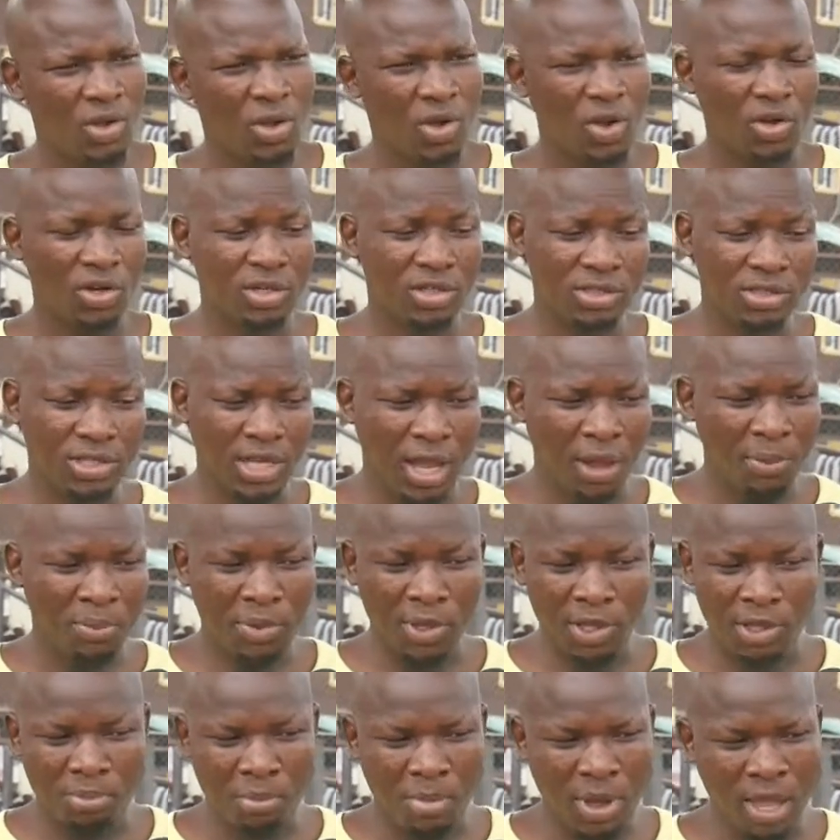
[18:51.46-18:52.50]
all these are
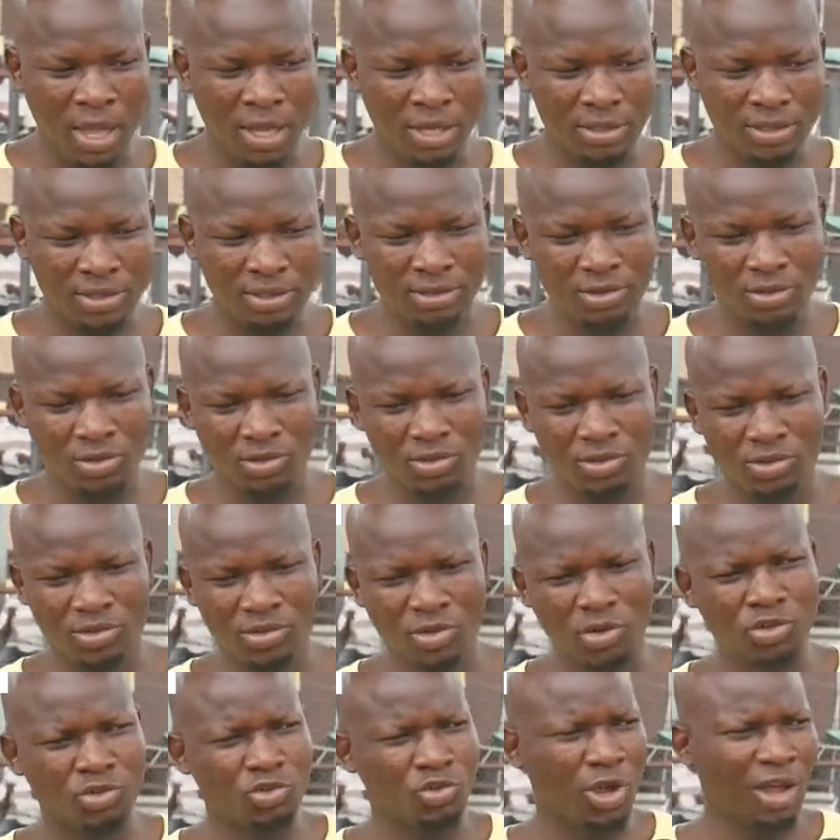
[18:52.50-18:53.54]
big men, you know, it's
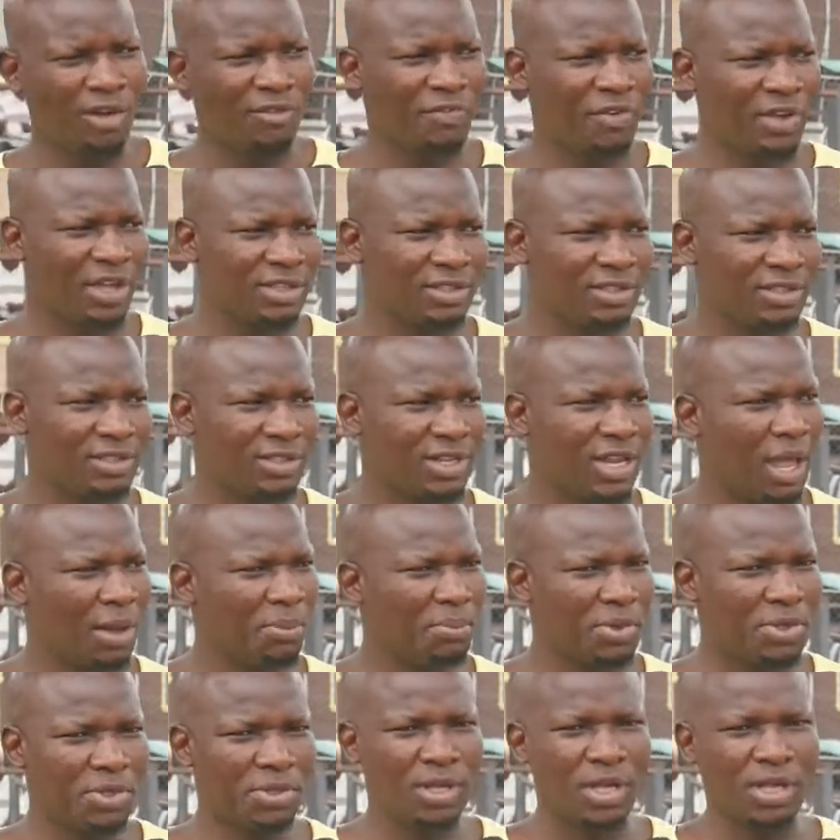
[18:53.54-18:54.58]
going to affect their
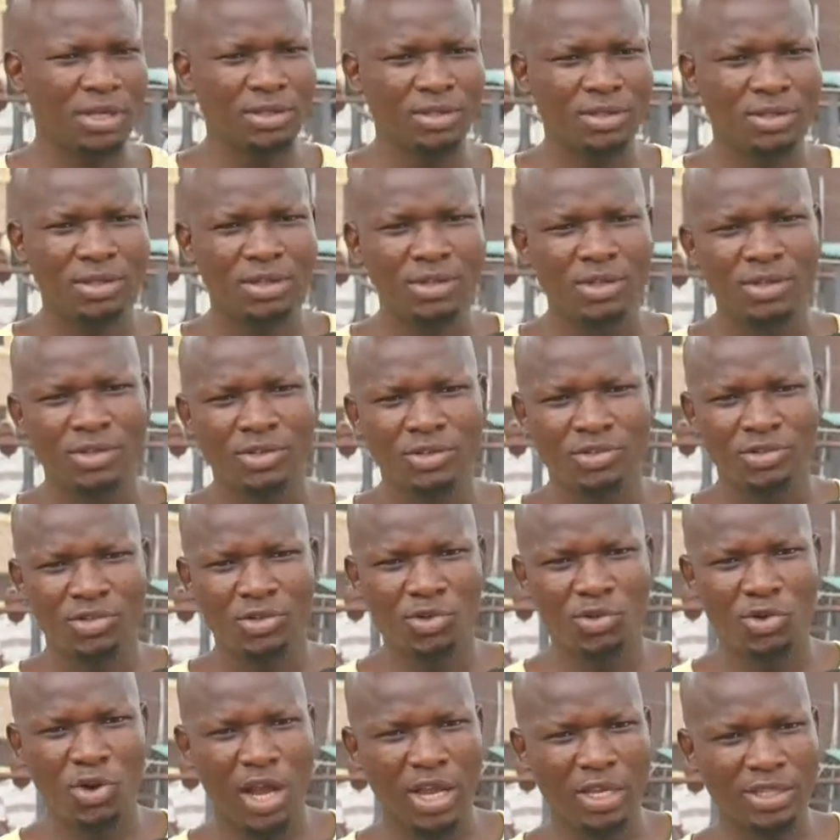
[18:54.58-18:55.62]
business.
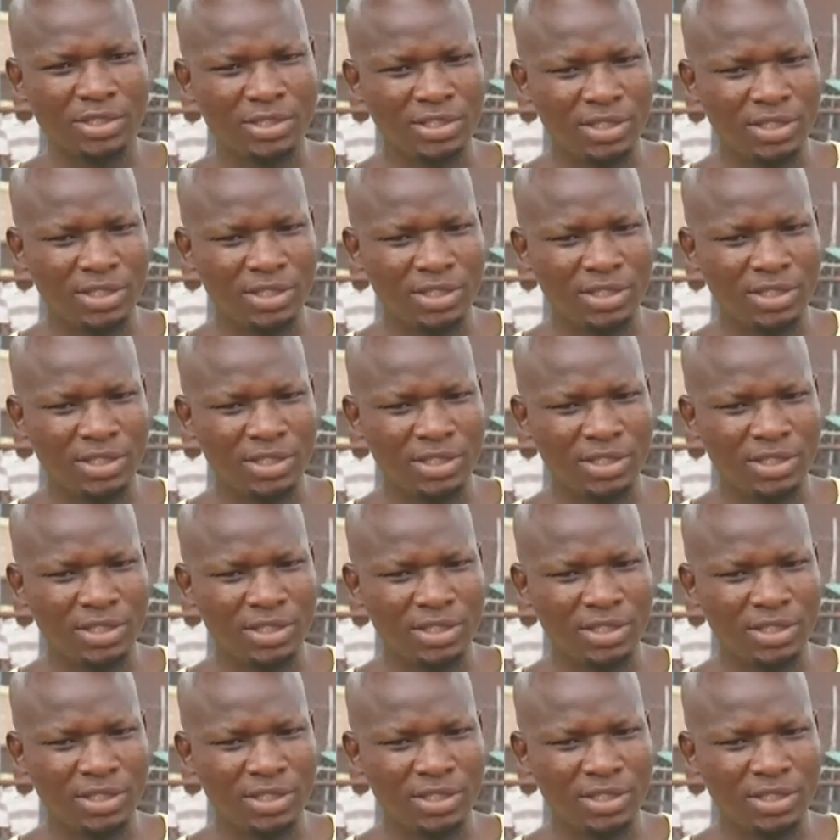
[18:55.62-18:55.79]
So I